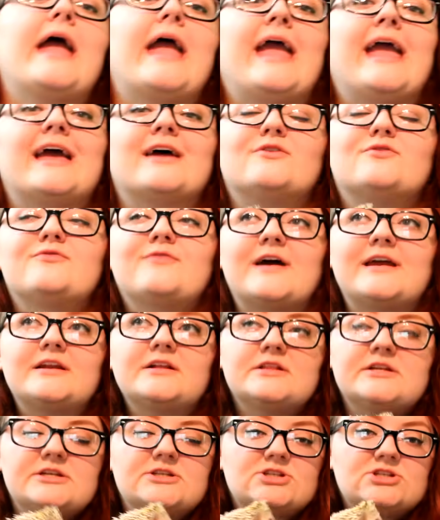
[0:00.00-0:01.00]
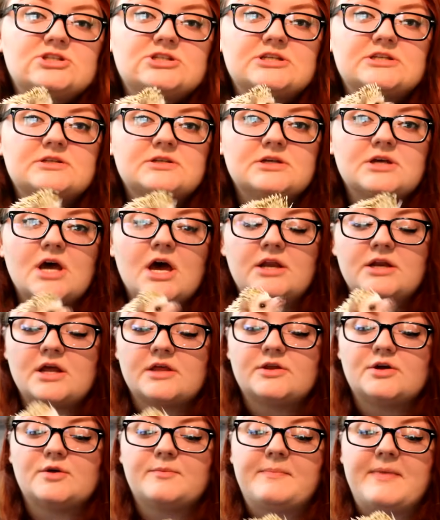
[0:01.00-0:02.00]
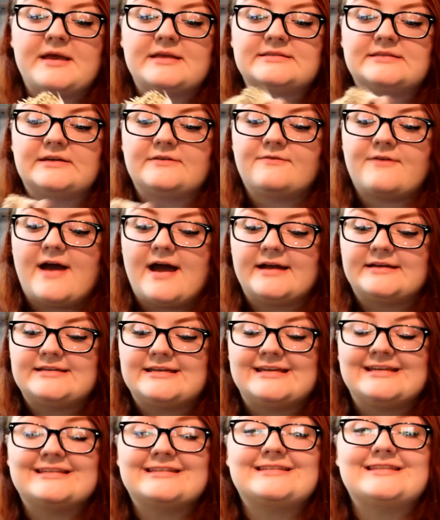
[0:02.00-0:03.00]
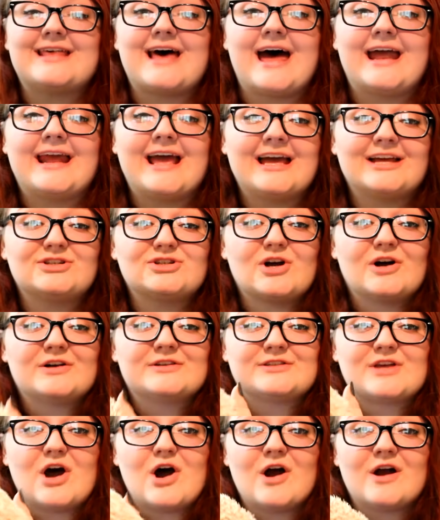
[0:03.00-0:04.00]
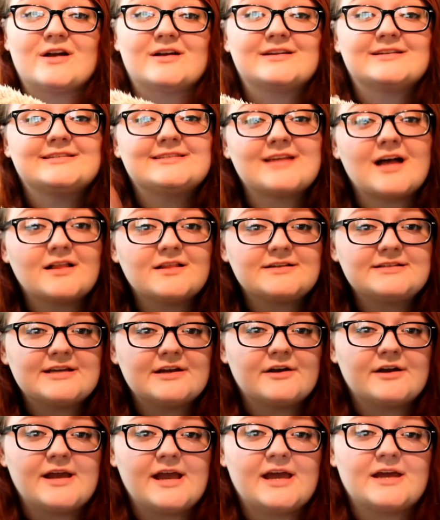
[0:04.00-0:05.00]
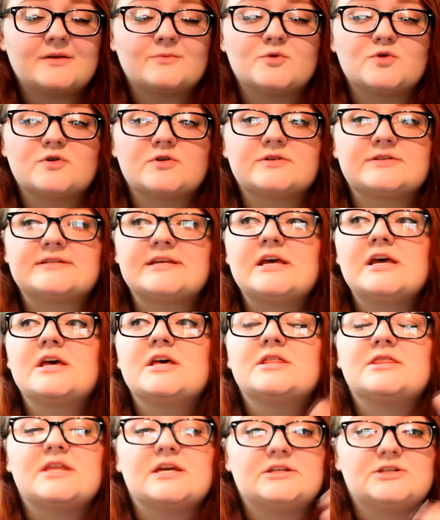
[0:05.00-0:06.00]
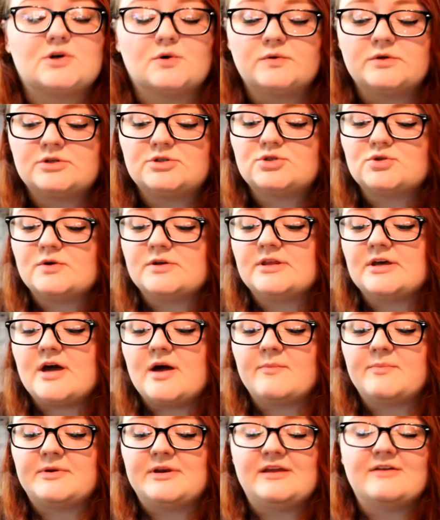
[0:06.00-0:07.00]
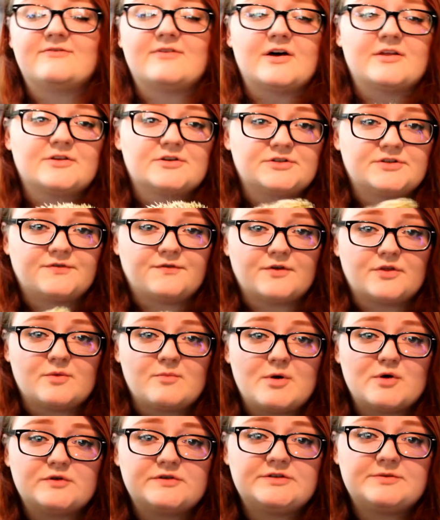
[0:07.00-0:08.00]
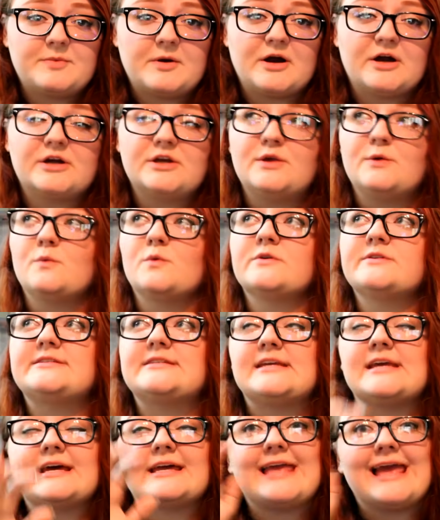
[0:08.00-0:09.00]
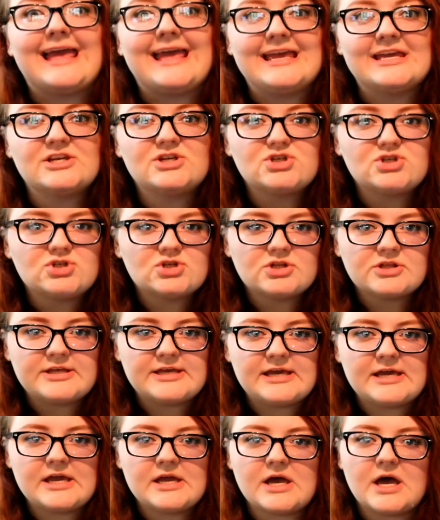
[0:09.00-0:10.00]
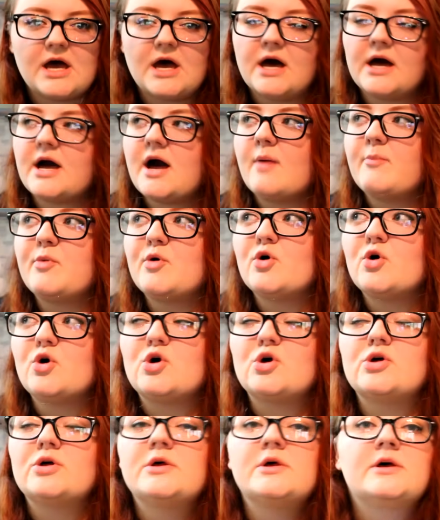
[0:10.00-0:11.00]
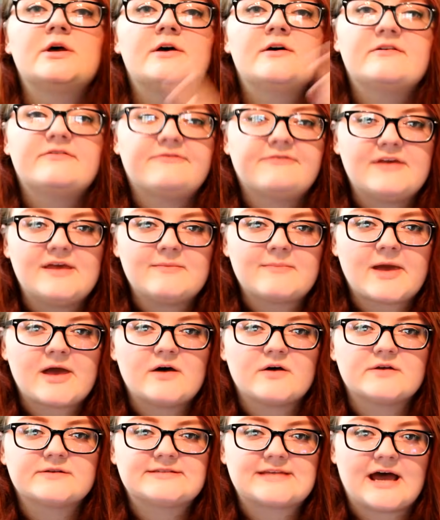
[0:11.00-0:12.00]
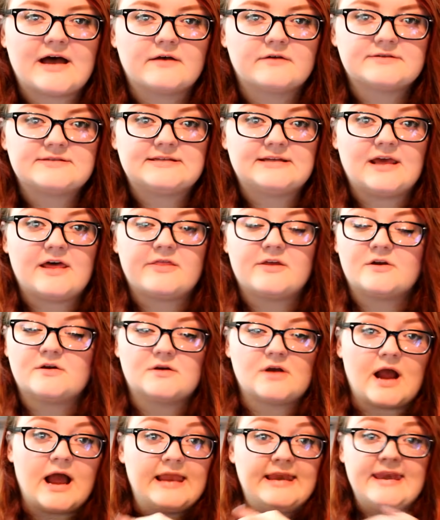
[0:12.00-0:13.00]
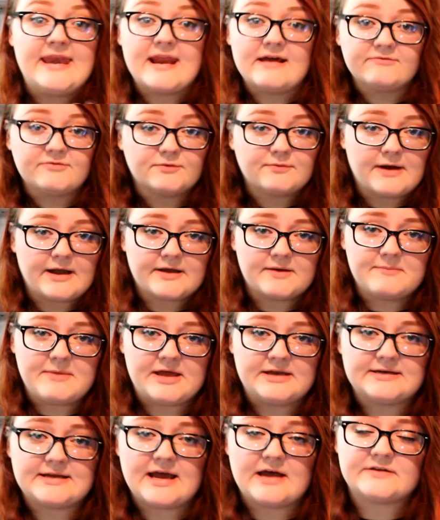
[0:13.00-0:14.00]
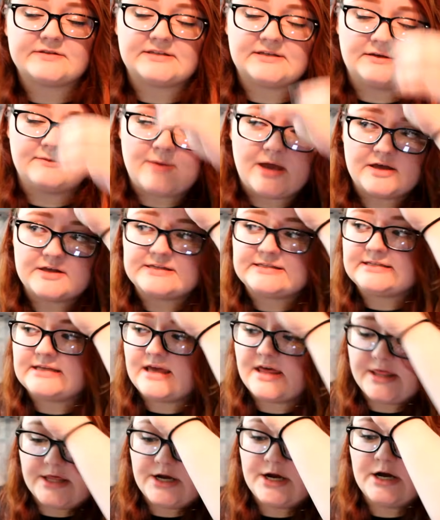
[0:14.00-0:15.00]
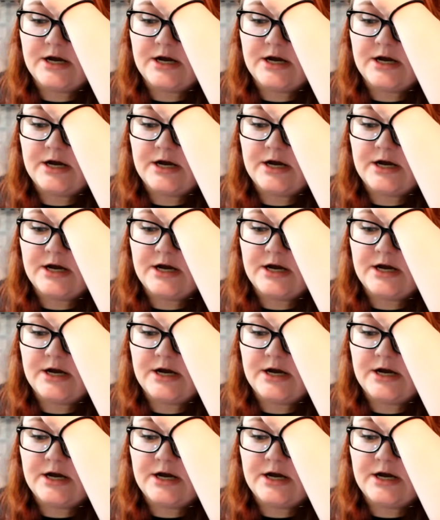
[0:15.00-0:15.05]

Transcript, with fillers: And finally, just a, another basic fact is that hedgehogs are solitary animals. They don't enjoy the company of others for the most part. You will see occasionally a couple females housed together. I never recommend housing males together.